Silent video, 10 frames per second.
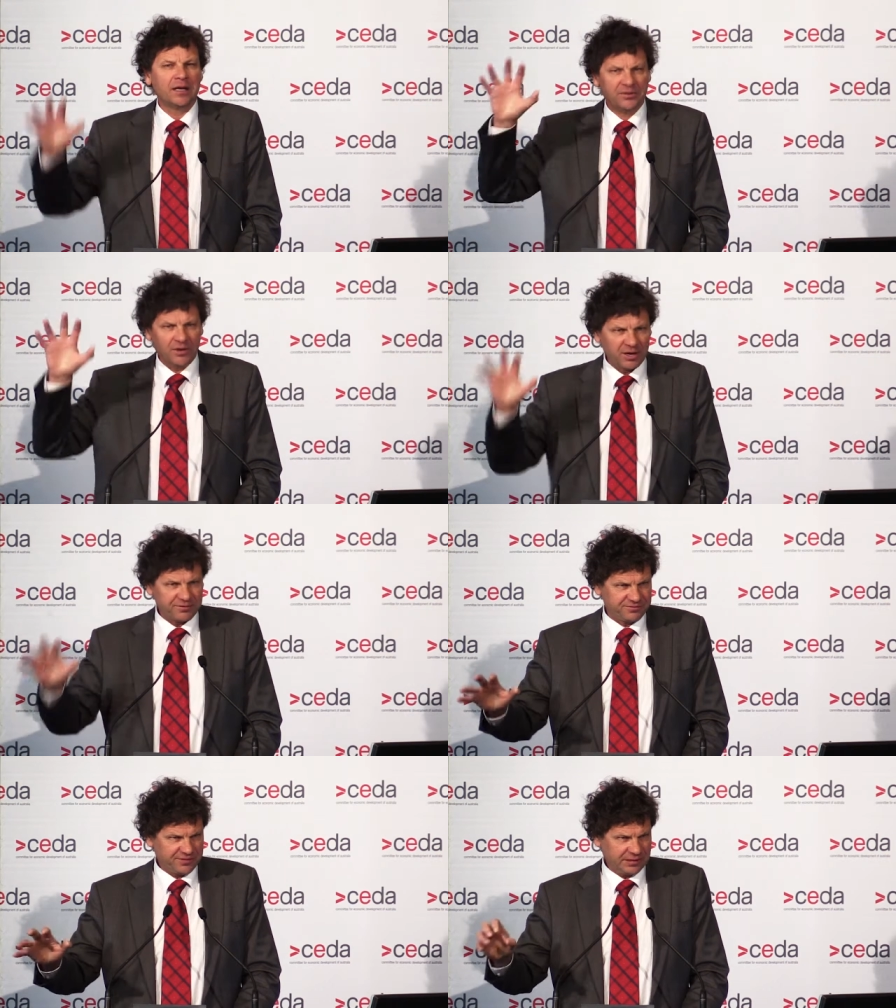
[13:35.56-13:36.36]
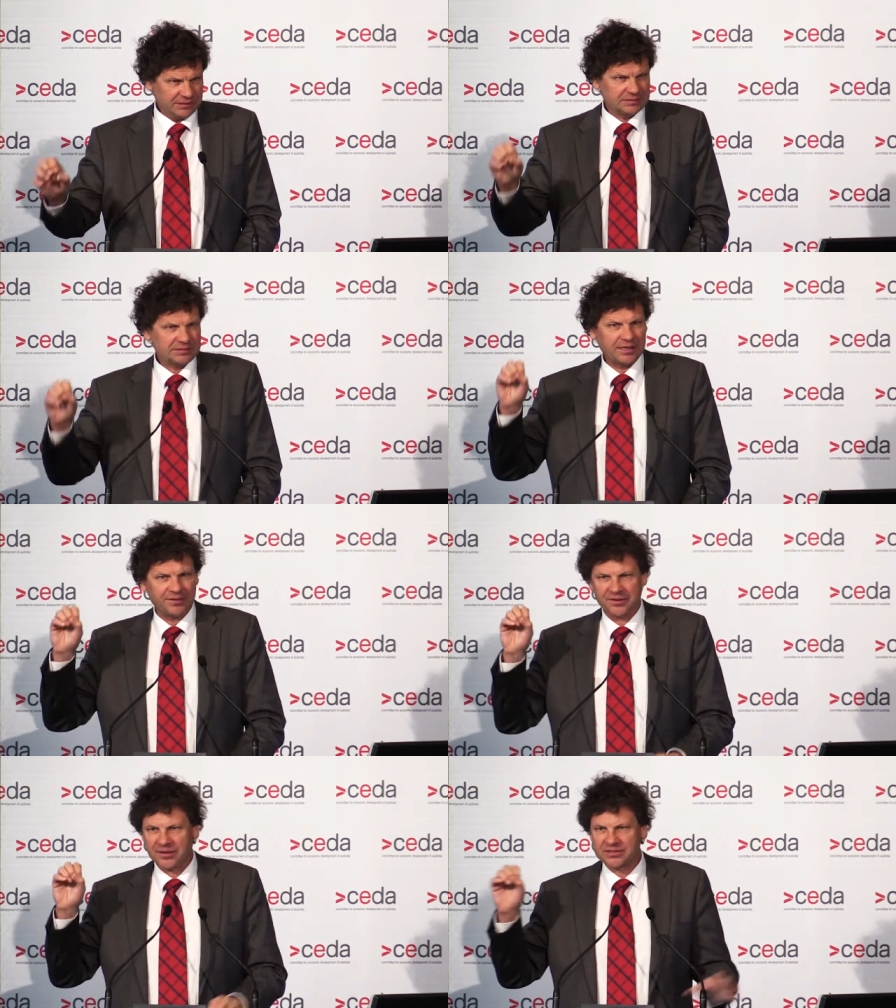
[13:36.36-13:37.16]
Night fell,
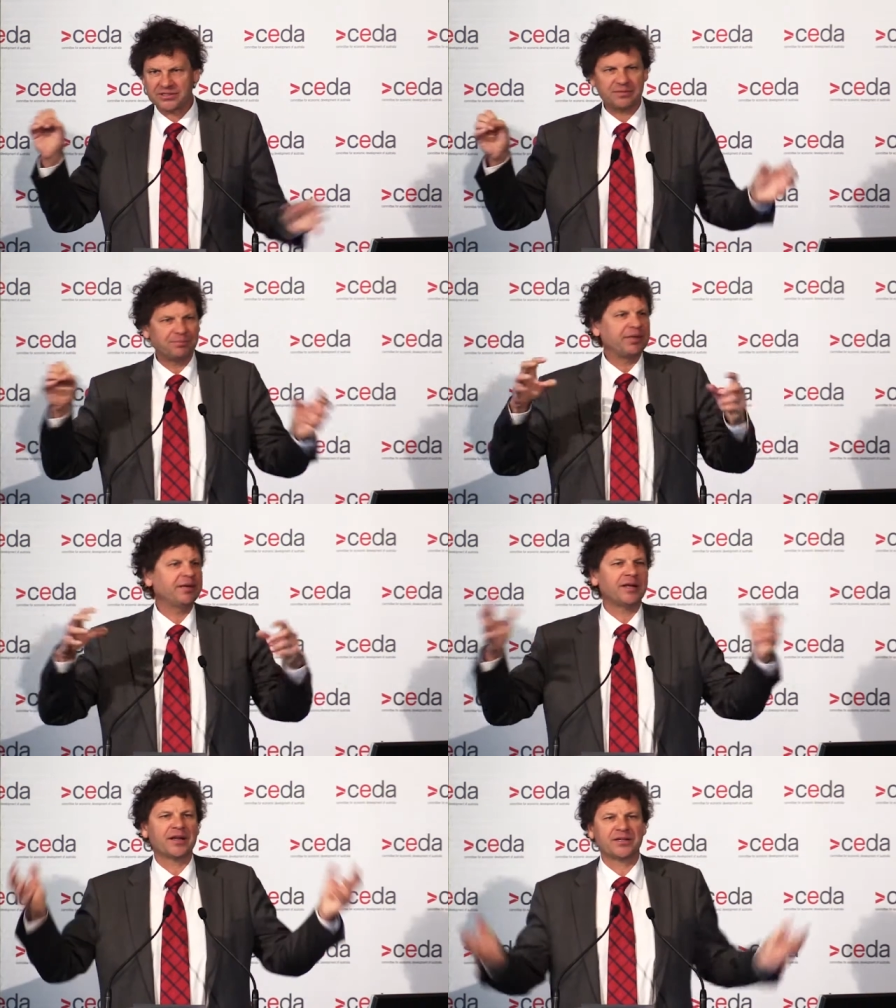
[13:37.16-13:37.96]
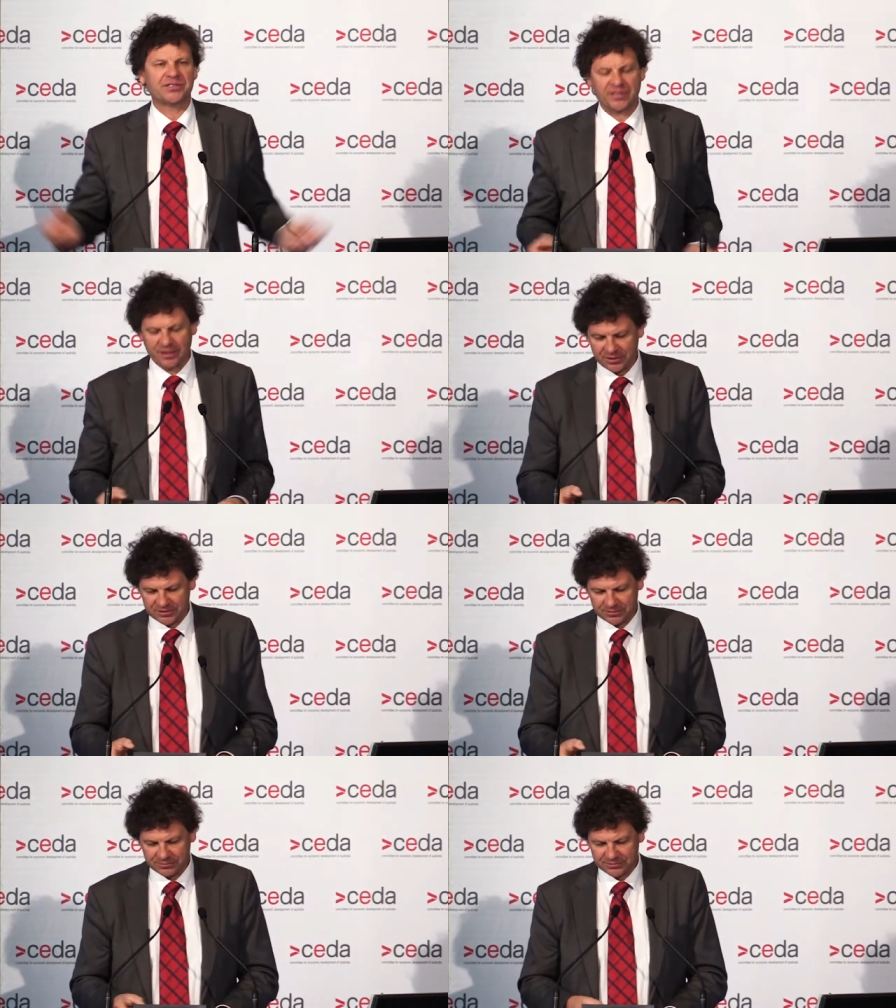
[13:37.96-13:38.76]
and then they just appeared out of the
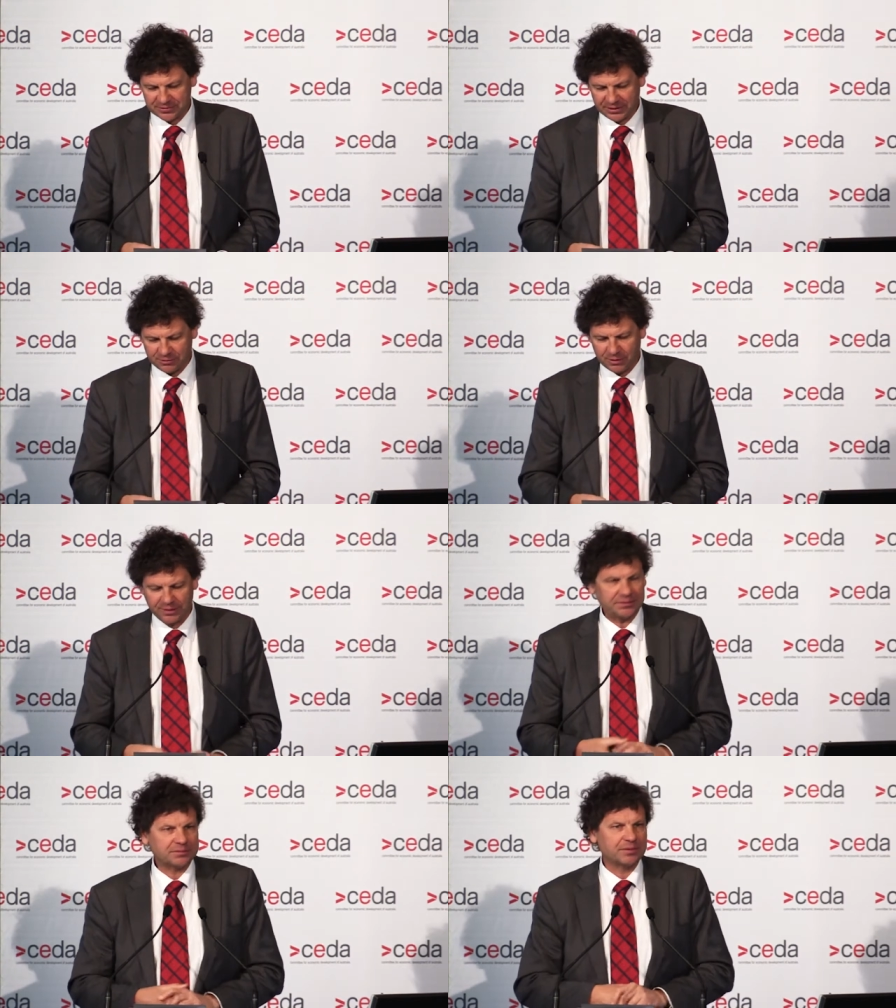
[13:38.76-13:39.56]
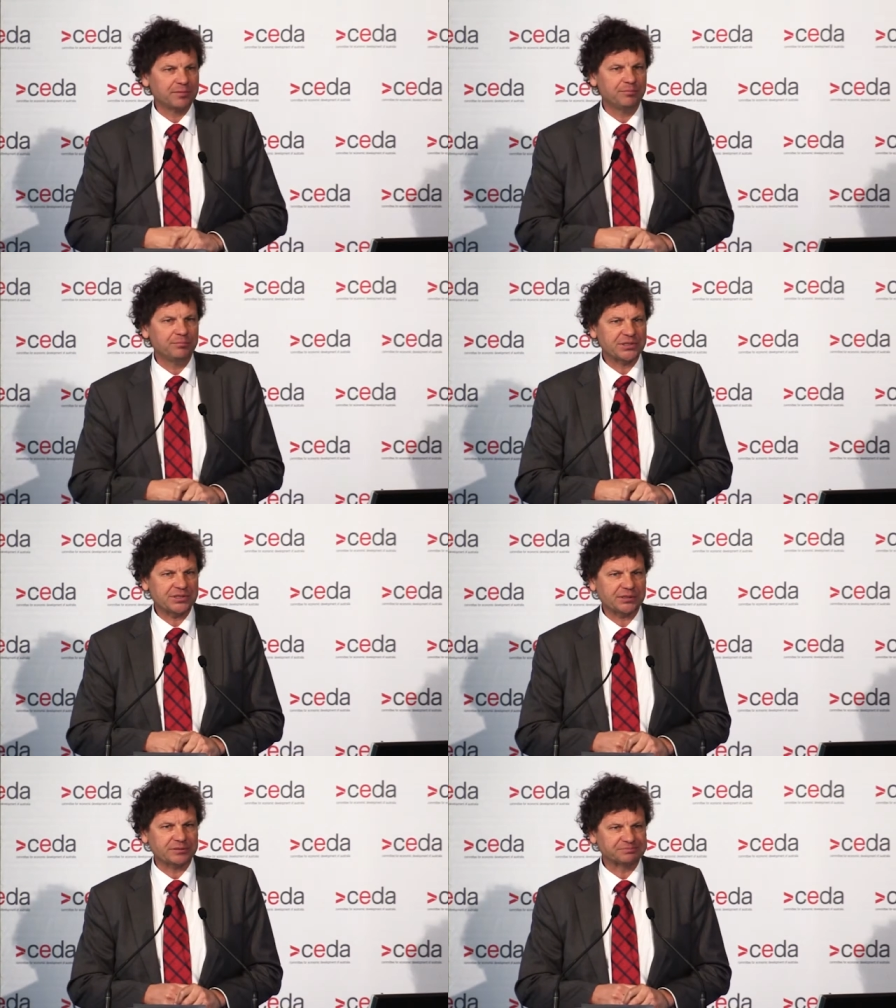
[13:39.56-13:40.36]
shadows. It was really quite
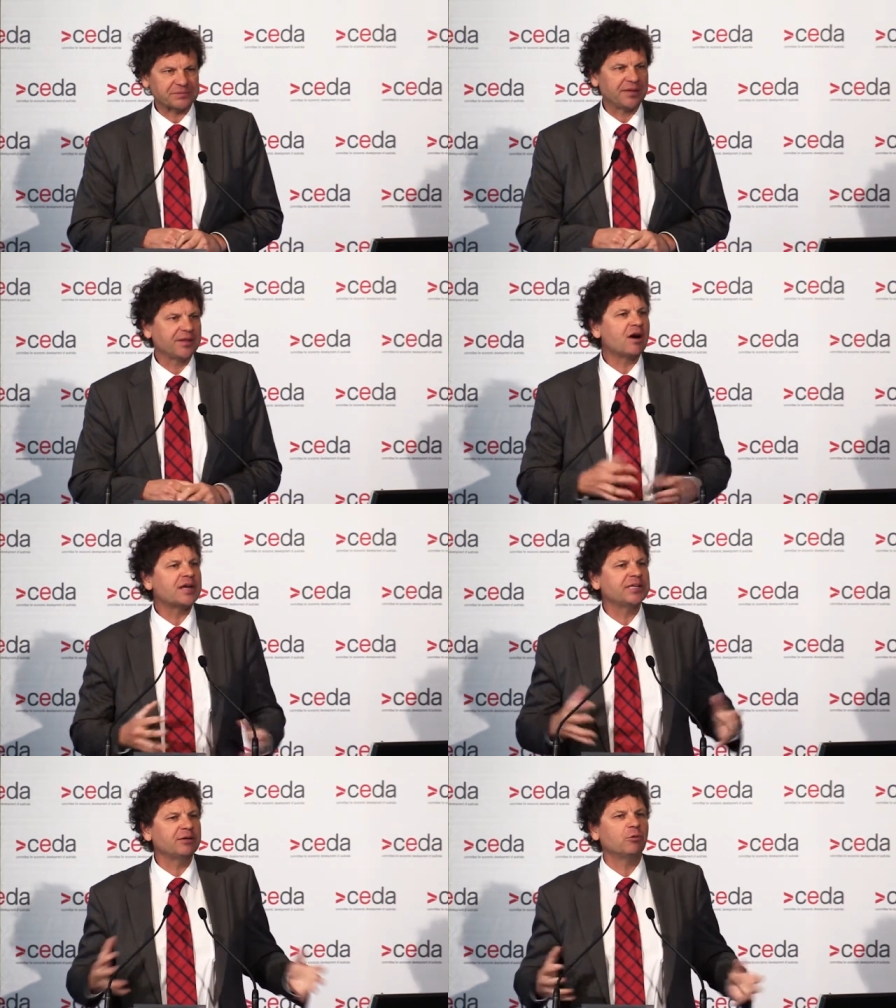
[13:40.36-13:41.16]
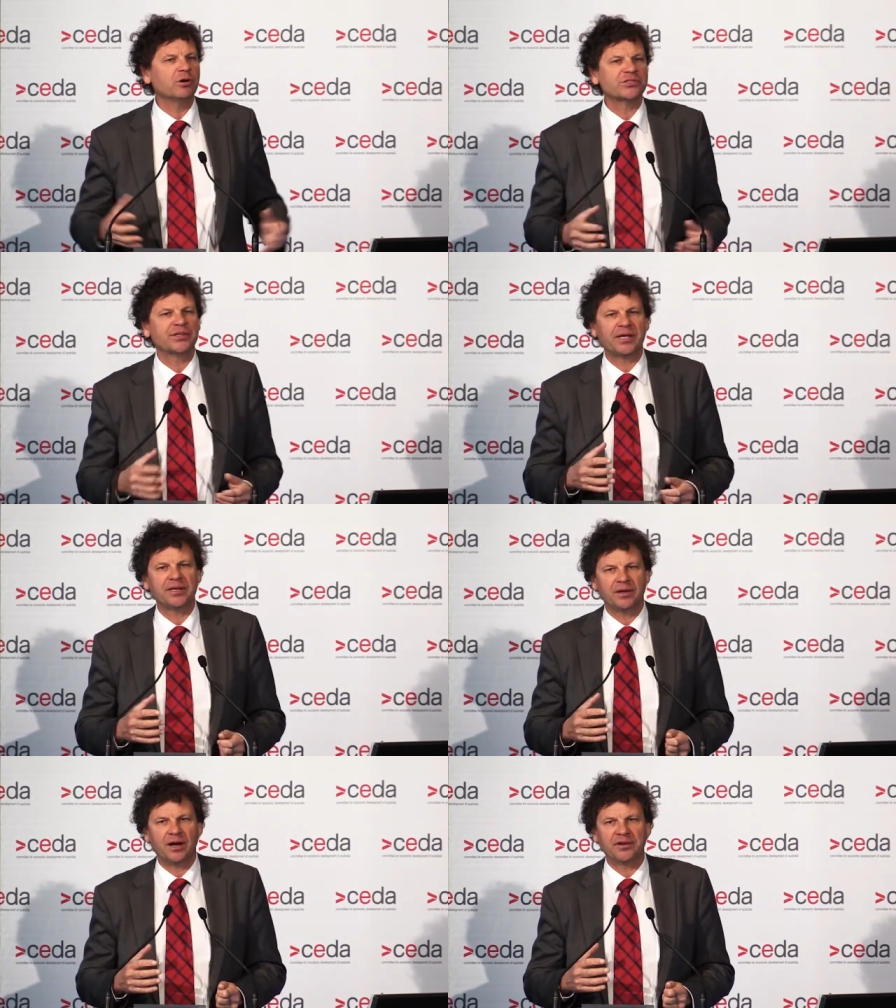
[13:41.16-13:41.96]
mystical. And the idea was that
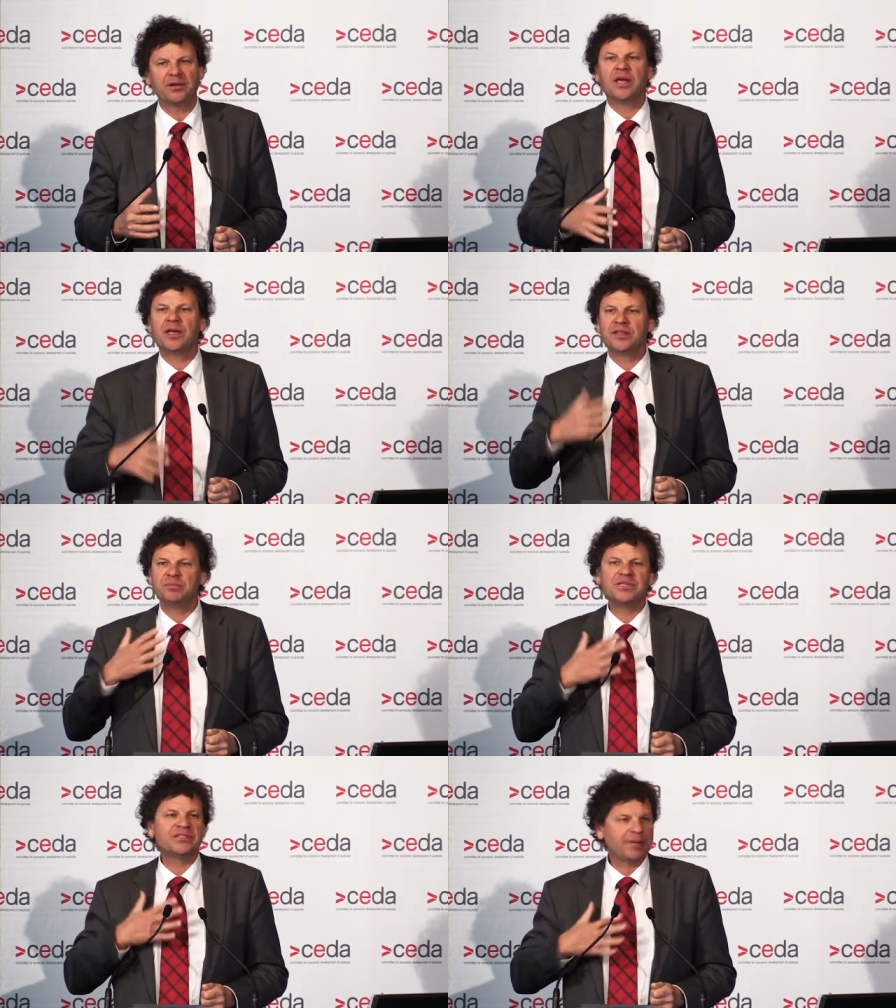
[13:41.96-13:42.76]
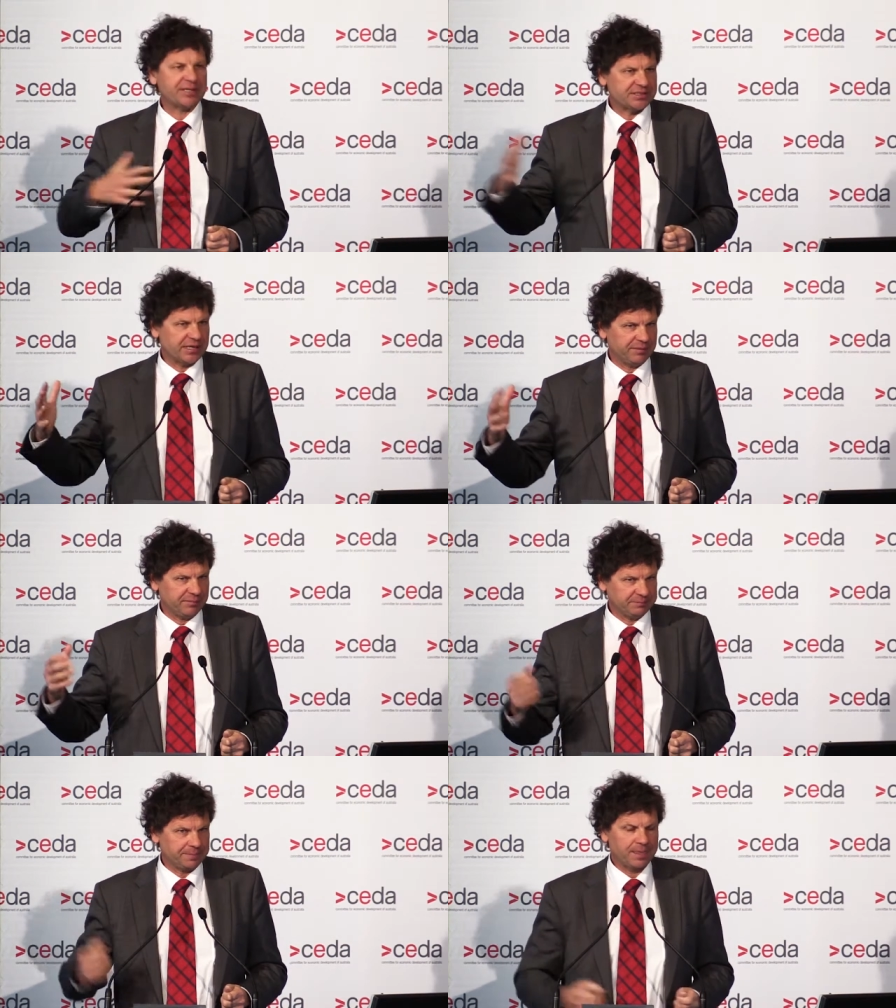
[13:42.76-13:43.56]
that night there'd be some
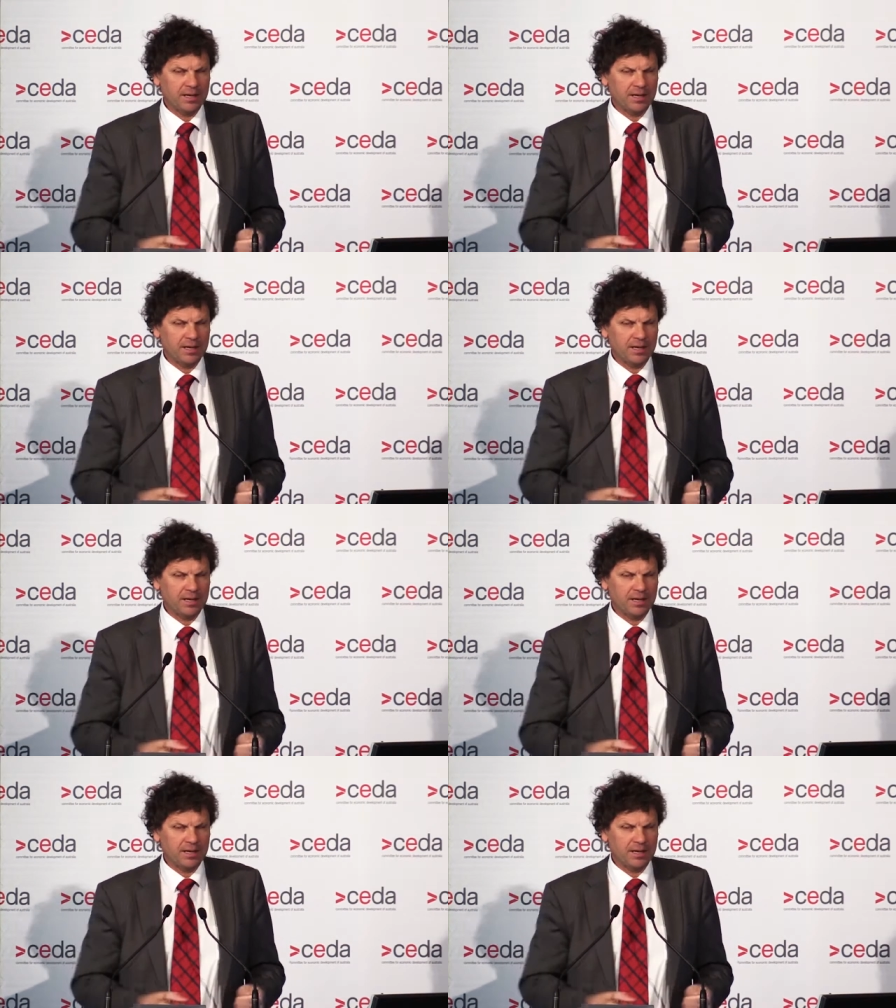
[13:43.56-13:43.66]
entertainment.